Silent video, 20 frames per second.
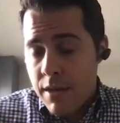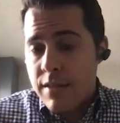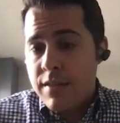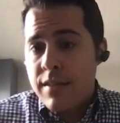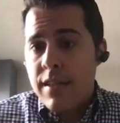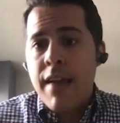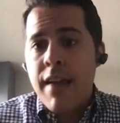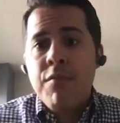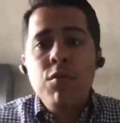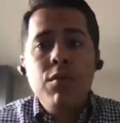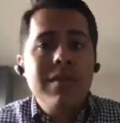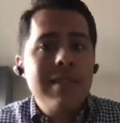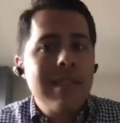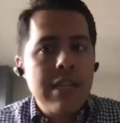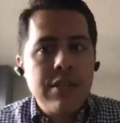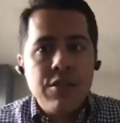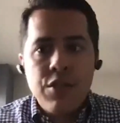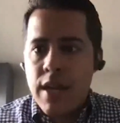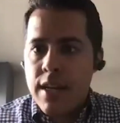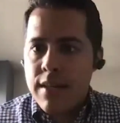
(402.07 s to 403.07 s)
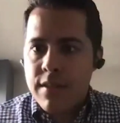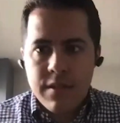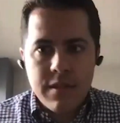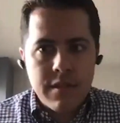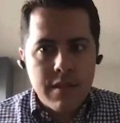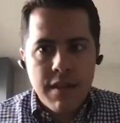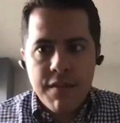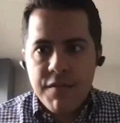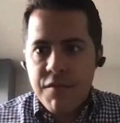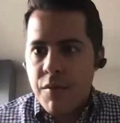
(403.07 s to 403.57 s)
because everyone digests
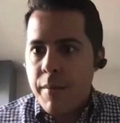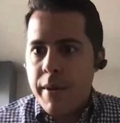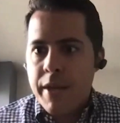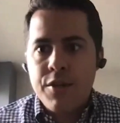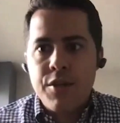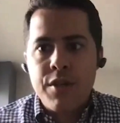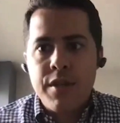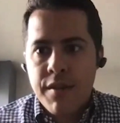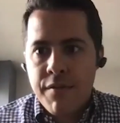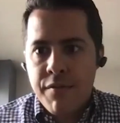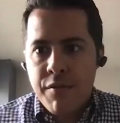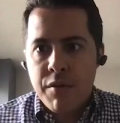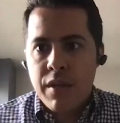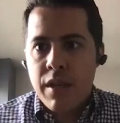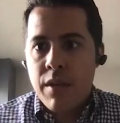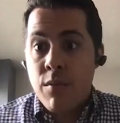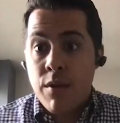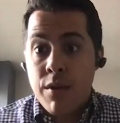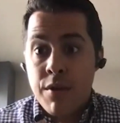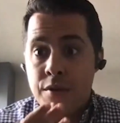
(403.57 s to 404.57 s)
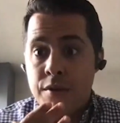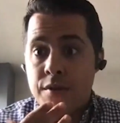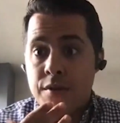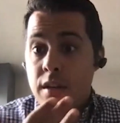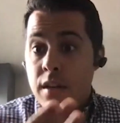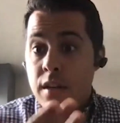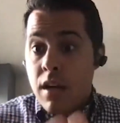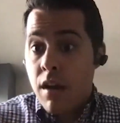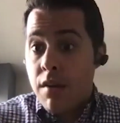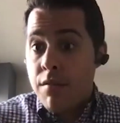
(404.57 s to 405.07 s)
information differently, whether it's in
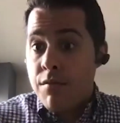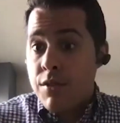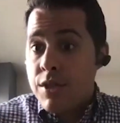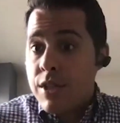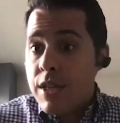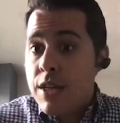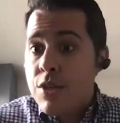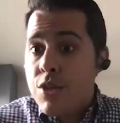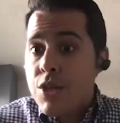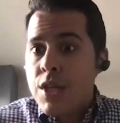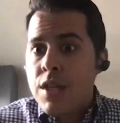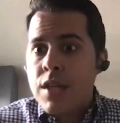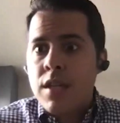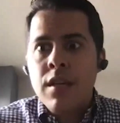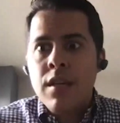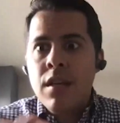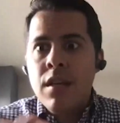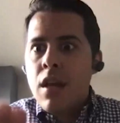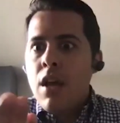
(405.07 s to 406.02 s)
a conversation,